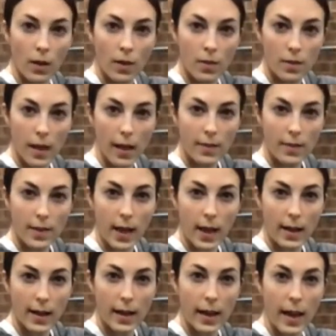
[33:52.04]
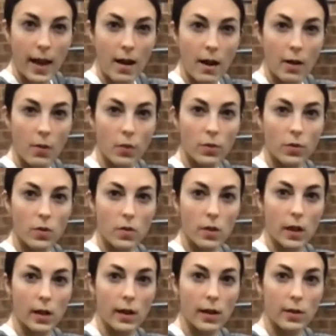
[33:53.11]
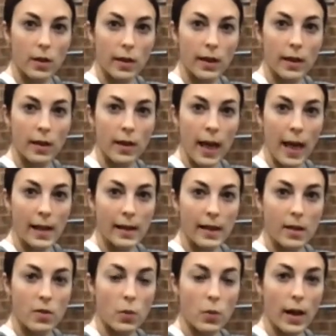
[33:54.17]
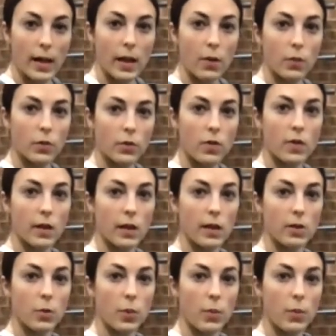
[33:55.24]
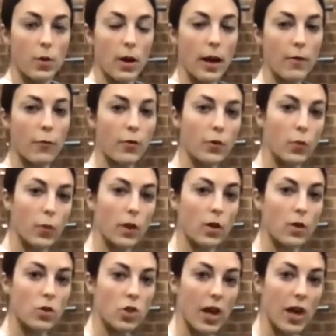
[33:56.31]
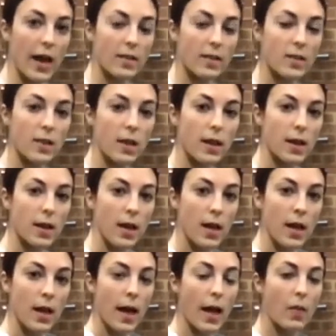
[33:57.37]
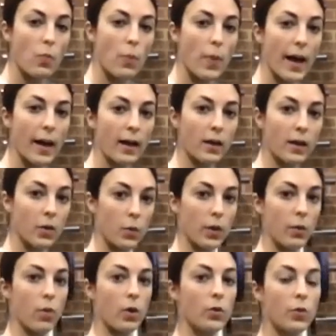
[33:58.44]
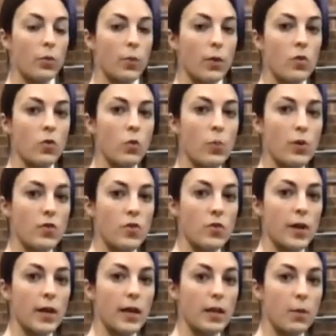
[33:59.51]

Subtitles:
Saskia, Claire, I want to see a little, Ellie as well, I want to see a little bit more effort with your chest and back. We want to be super straight.